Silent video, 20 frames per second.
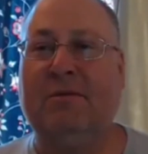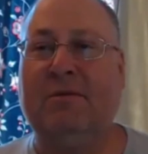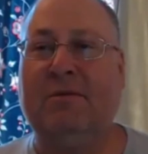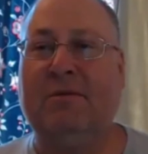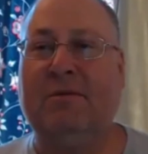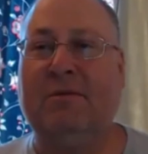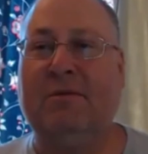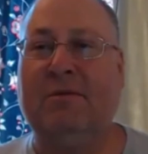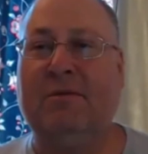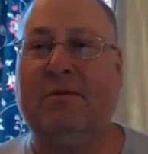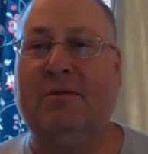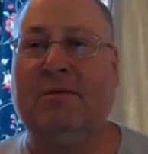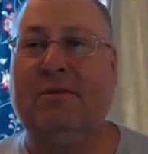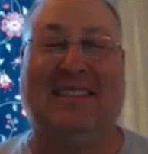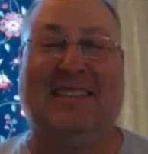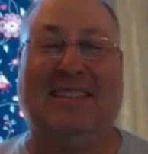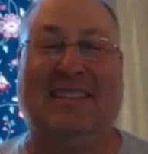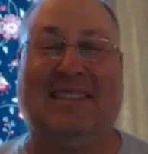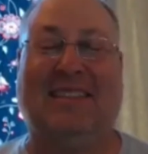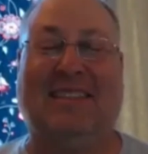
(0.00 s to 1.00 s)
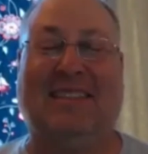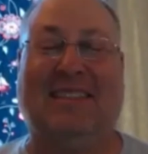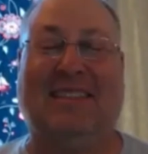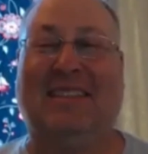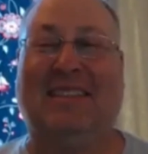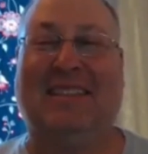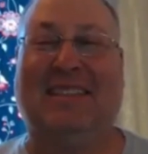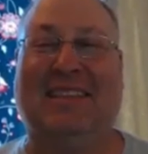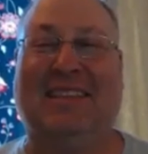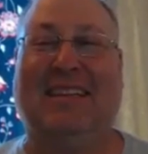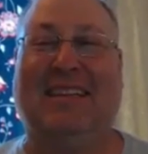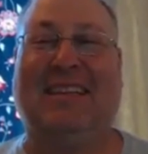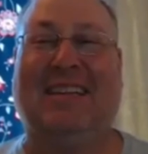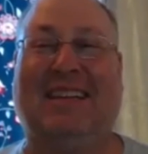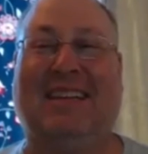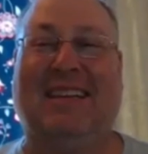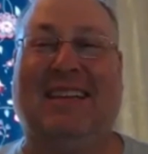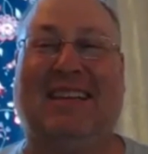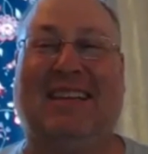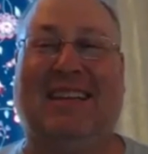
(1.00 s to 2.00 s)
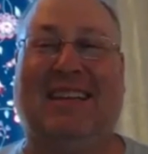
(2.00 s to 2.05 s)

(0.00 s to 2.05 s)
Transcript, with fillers: Ah. Mr.